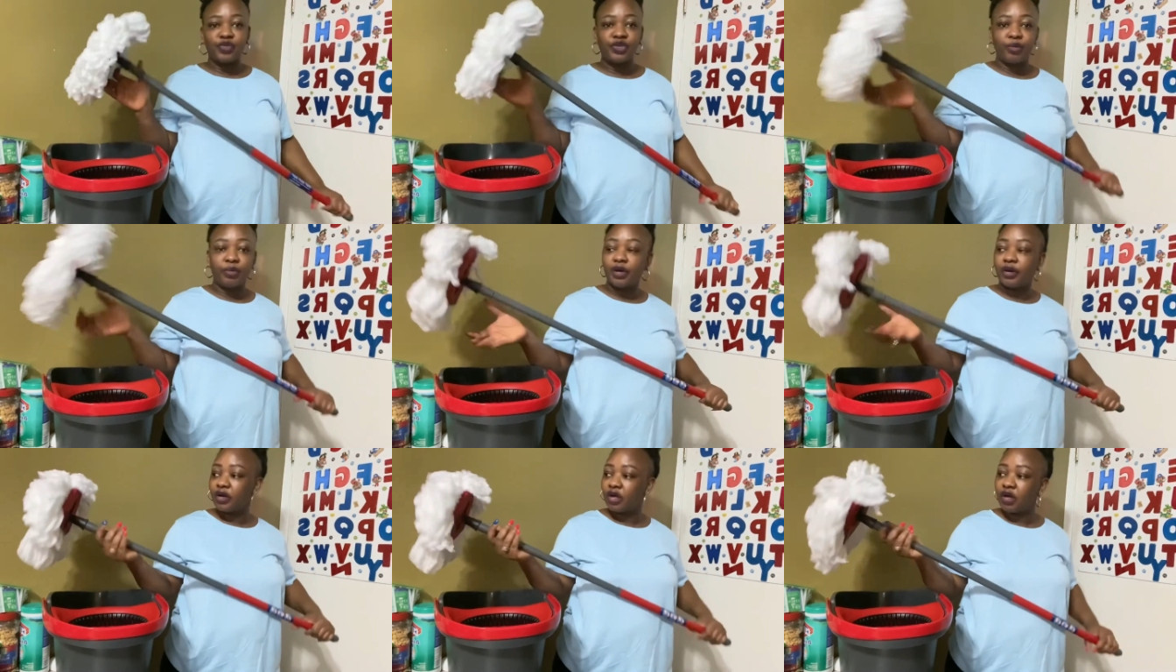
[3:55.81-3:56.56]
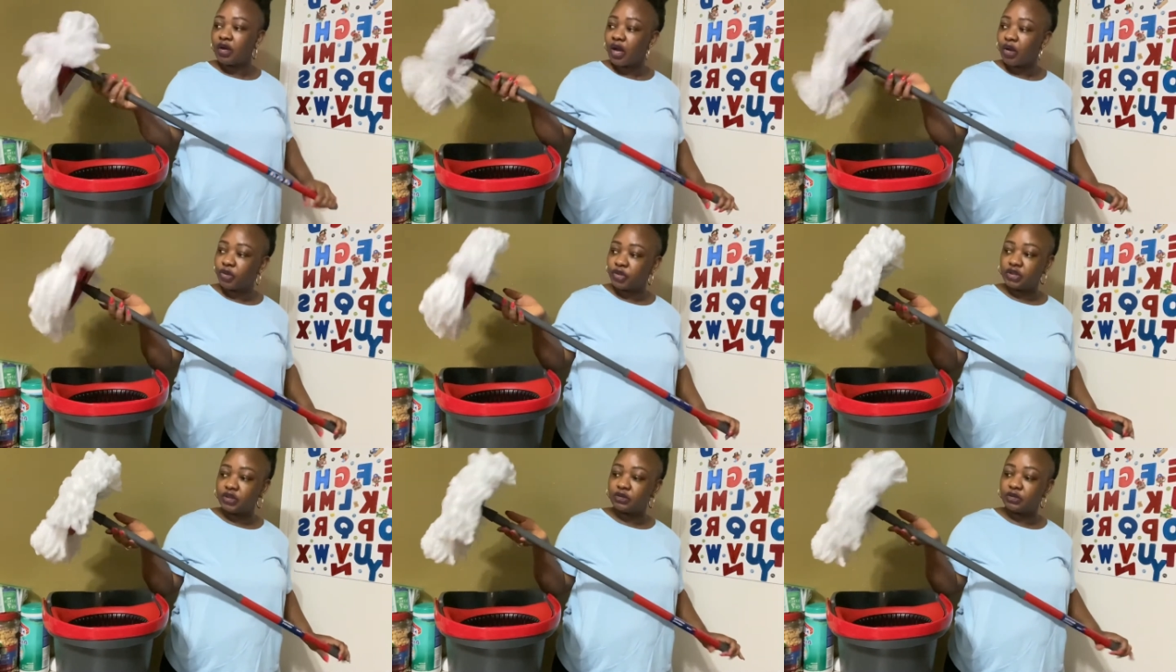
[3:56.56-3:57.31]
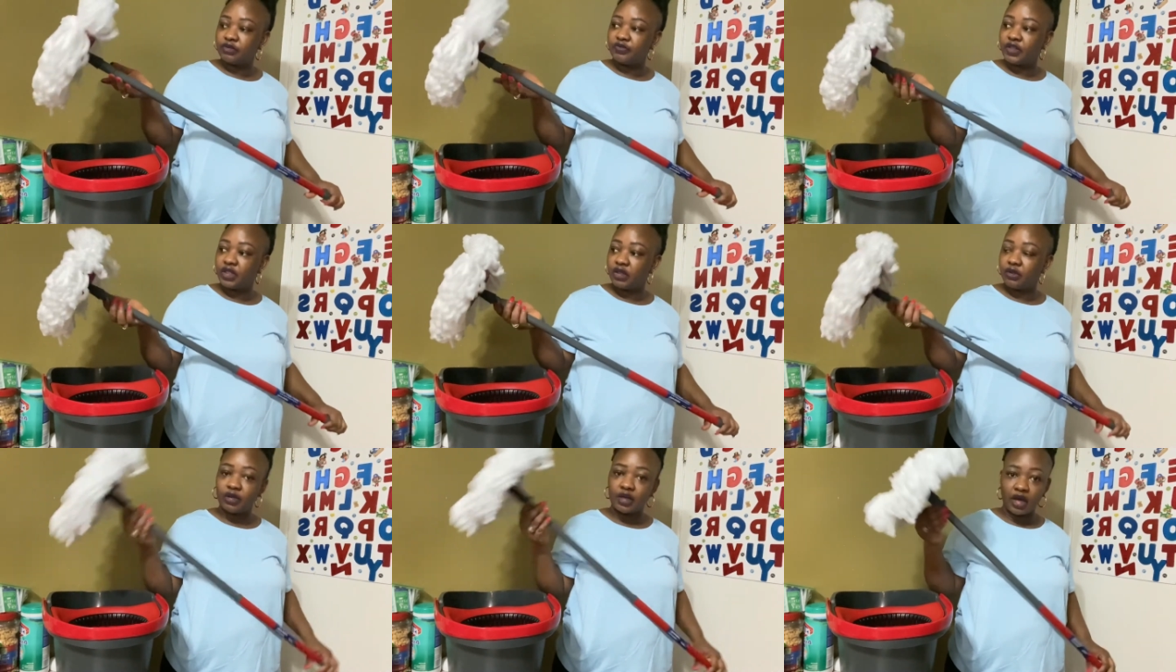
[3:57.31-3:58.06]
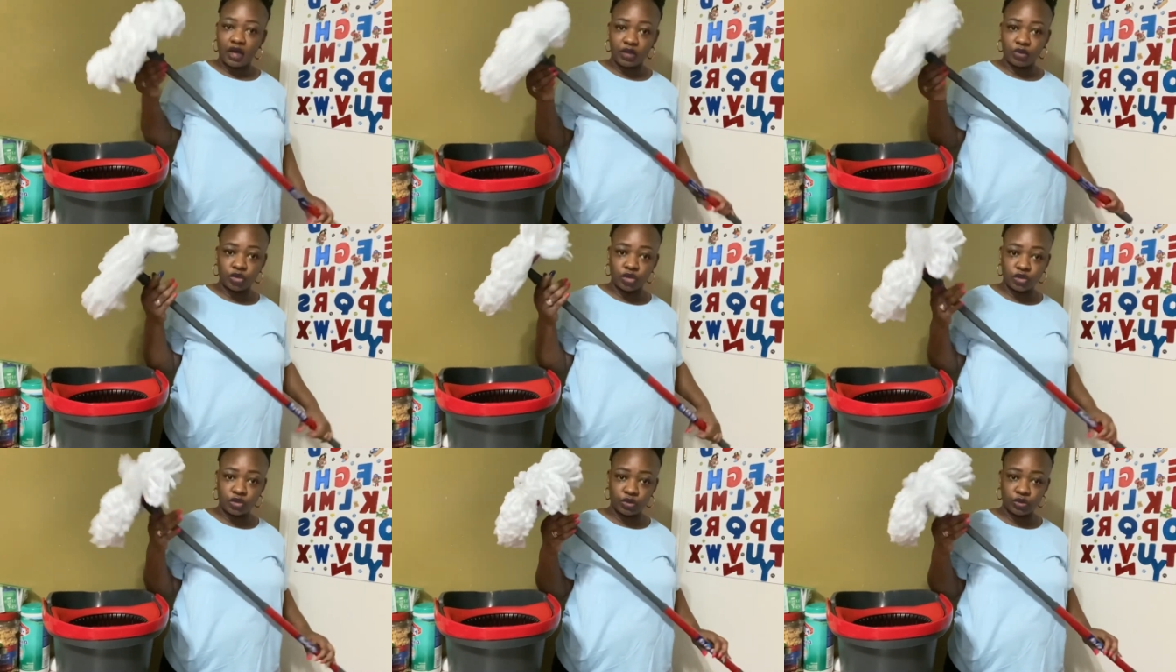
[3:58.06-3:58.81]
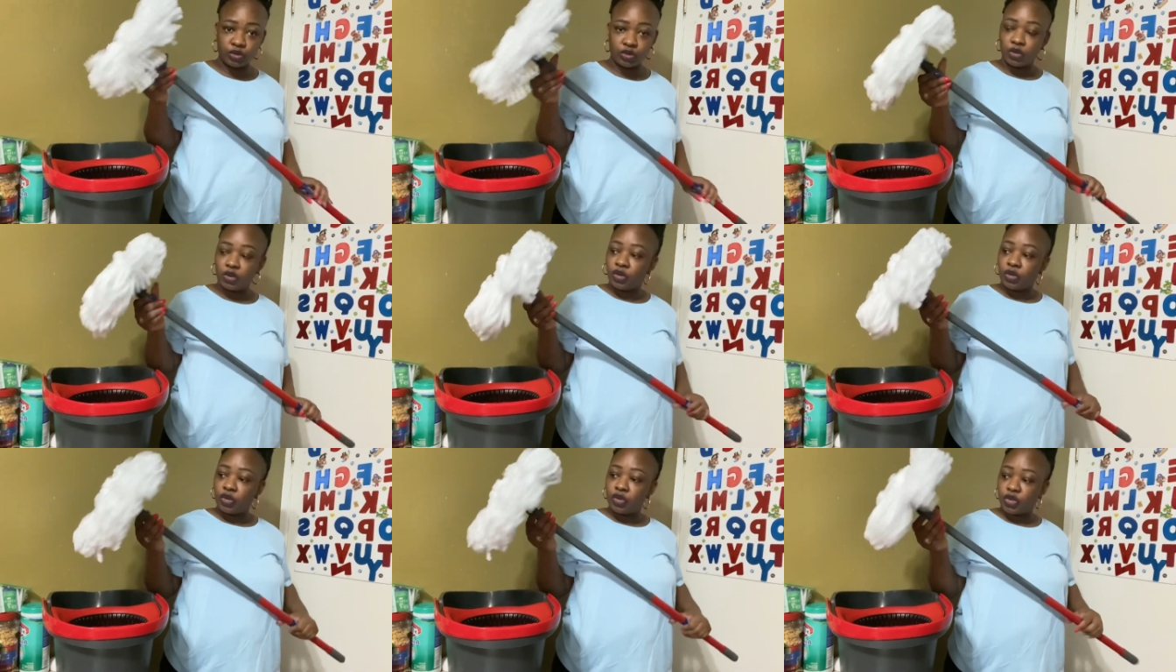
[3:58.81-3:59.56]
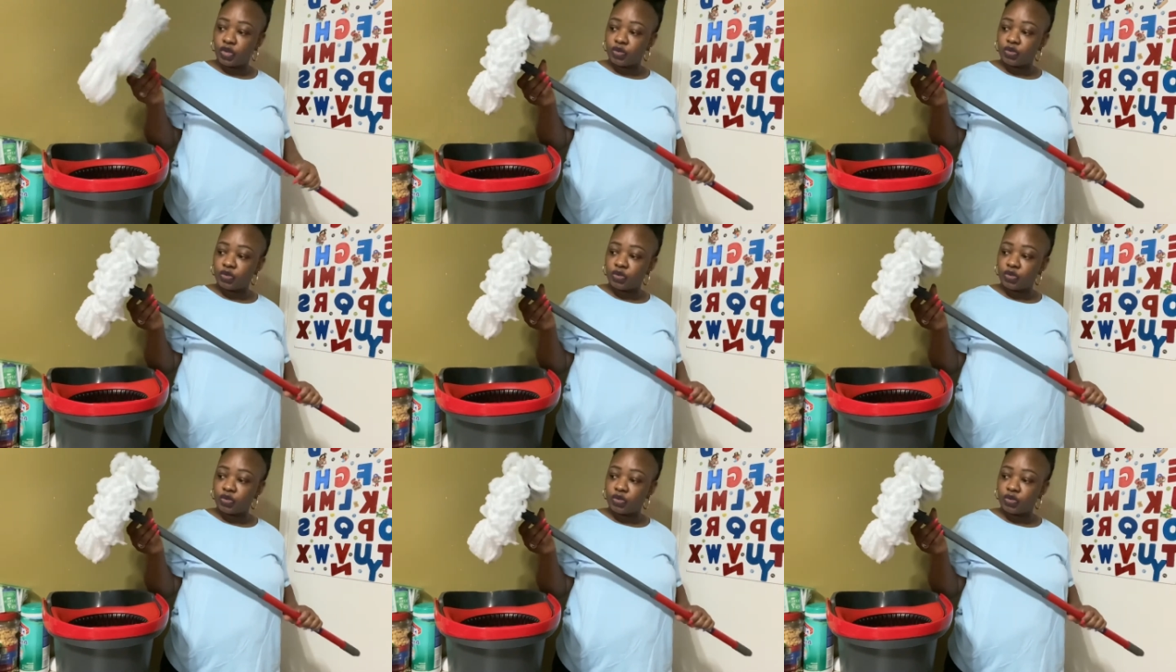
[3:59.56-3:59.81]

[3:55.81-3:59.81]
tomorrow I will do a video on how to use